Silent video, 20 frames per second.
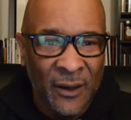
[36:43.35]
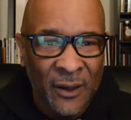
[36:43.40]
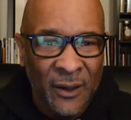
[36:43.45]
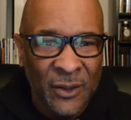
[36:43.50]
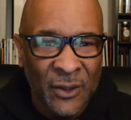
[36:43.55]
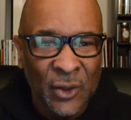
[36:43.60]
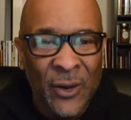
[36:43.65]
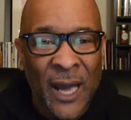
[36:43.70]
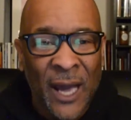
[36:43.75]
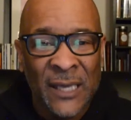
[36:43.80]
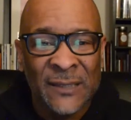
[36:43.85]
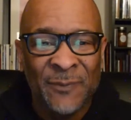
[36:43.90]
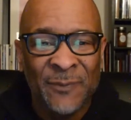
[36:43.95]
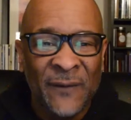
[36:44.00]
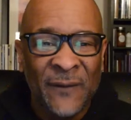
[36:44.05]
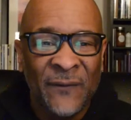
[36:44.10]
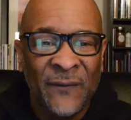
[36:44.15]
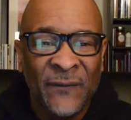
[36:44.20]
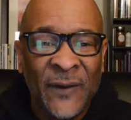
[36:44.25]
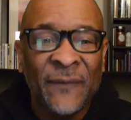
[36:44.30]
you got to
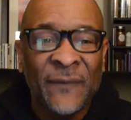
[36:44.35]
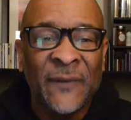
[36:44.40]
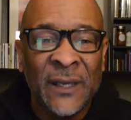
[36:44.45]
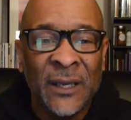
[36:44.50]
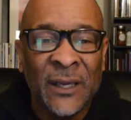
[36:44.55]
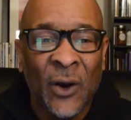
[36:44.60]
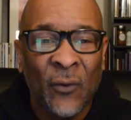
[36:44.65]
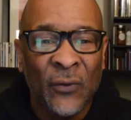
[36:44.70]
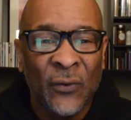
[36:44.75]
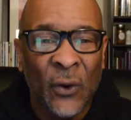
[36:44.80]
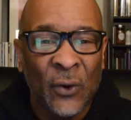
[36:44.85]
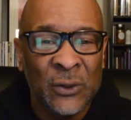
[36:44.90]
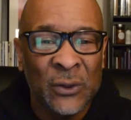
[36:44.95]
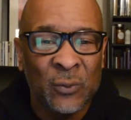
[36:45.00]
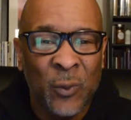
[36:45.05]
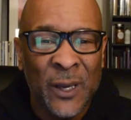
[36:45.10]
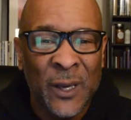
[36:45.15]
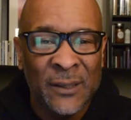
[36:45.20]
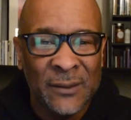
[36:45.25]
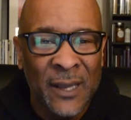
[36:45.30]
spend 50 of those
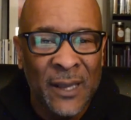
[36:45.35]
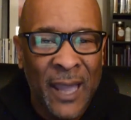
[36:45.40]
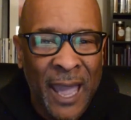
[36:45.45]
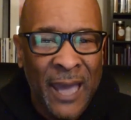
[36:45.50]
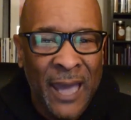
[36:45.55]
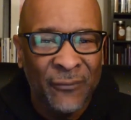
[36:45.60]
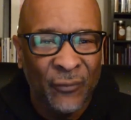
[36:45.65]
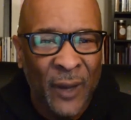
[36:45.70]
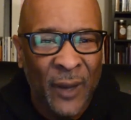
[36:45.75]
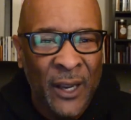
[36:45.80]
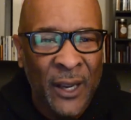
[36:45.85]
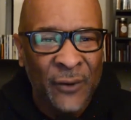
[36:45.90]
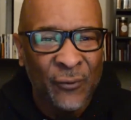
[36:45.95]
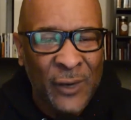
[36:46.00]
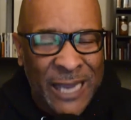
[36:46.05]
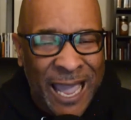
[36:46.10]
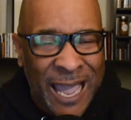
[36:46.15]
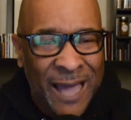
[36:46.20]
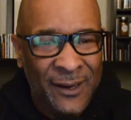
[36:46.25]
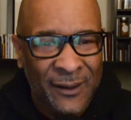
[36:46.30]
weeks in
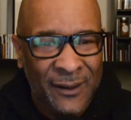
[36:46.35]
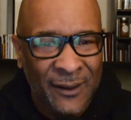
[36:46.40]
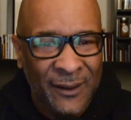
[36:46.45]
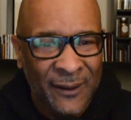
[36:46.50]
reality.